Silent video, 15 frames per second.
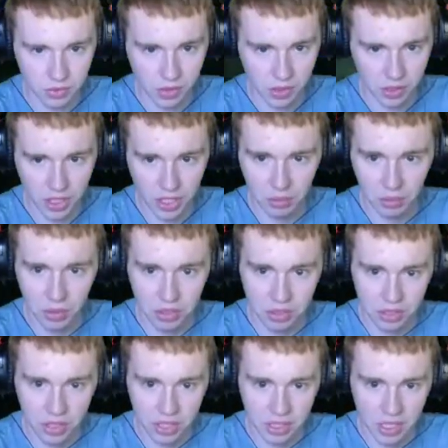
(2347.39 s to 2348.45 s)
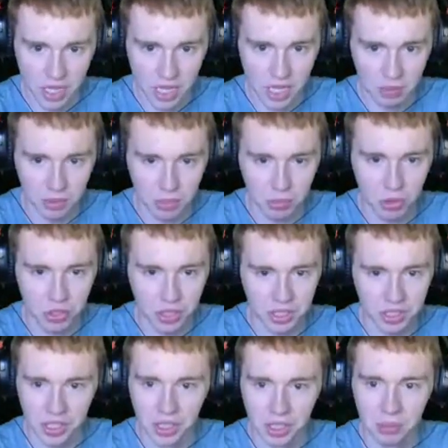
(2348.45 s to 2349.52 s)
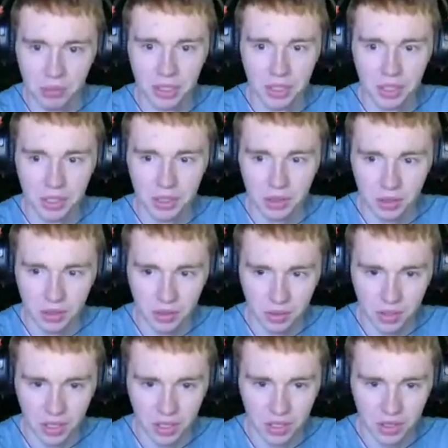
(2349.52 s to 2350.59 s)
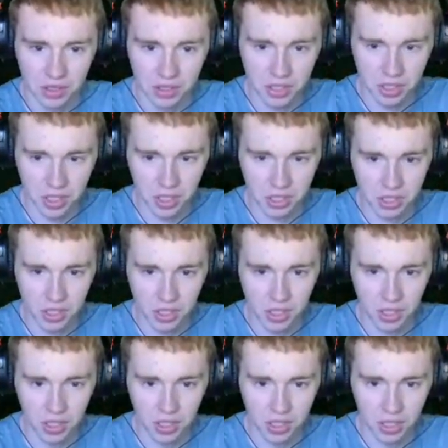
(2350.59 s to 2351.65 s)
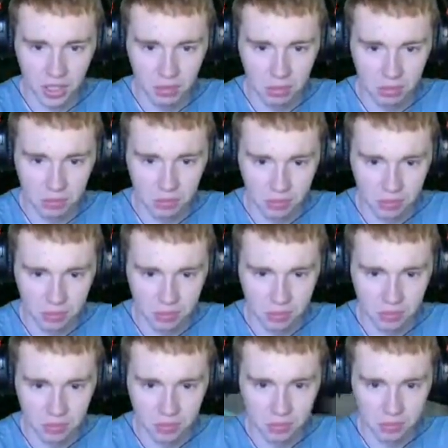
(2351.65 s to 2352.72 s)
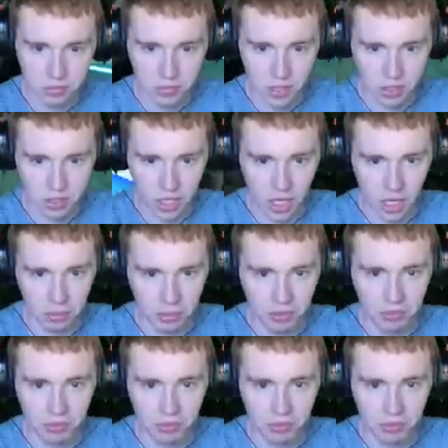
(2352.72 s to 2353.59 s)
We got one titanium. Need more titanium. Where is the titanium? That's copper.